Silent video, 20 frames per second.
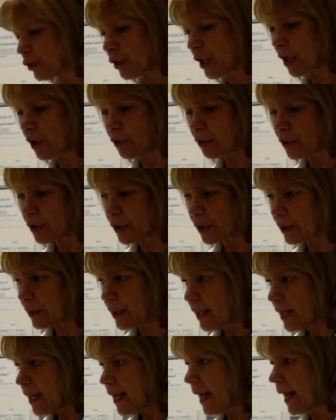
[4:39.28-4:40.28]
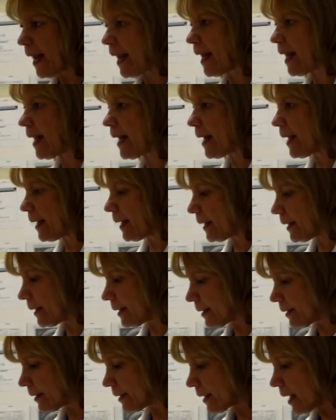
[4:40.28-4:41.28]
chart,
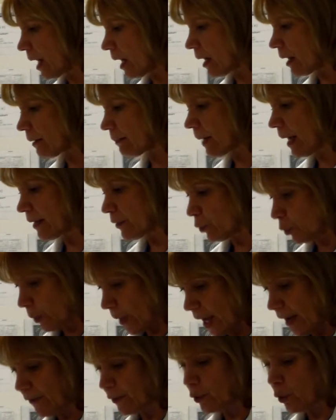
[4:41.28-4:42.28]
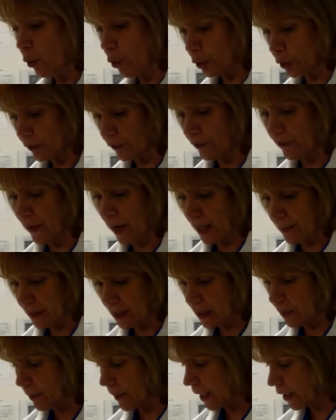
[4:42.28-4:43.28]
and I do have an order for volume
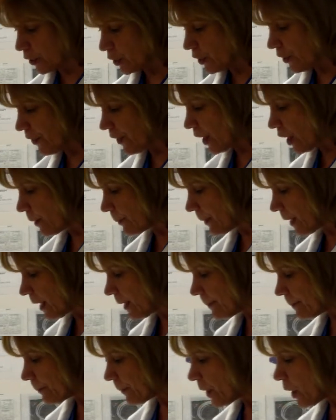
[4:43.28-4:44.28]
expansion therapy.